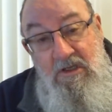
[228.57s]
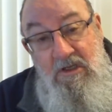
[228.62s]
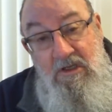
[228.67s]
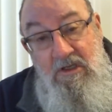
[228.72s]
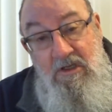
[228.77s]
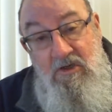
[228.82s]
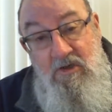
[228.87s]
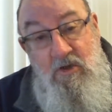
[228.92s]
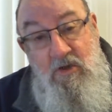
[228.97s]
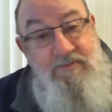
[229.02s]

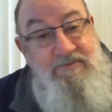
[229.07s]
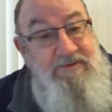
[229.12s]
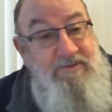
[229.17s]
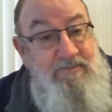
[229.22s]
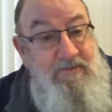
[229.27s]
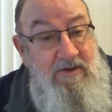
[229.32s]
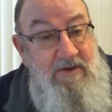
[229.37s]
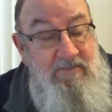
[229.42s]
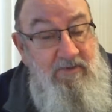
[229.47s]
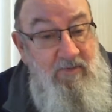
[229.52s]
groups of
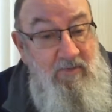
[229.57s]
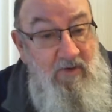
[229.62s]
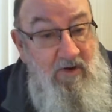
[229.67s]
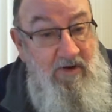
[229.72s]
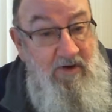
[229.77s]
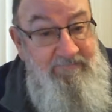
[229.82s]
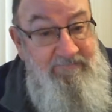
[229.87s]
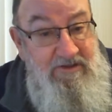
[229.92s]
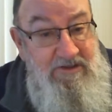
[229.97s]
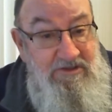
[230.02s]
people
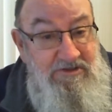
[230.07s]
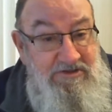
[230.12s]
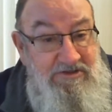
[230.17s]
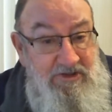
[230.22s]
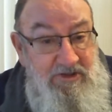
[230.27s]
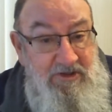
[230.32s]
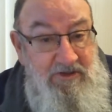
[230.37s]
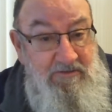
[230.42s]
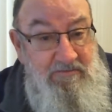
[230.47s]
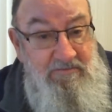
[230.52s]
arrived in
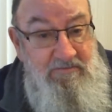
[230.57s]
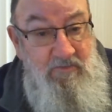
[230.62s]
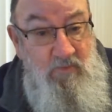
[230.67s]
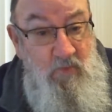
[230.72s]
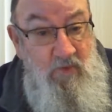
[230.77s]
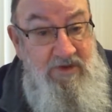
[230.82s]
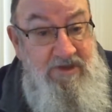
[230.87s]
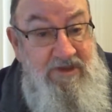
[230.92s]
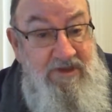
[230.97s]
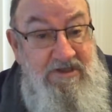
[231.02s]
turn
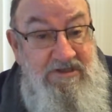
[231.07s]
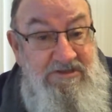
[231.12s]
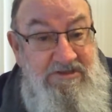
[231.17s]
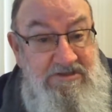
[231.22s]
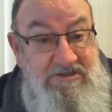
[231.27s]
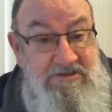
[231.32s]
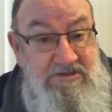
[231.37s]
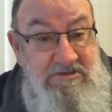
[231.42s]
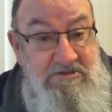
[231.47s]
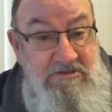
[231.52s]
with
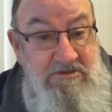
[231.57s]
this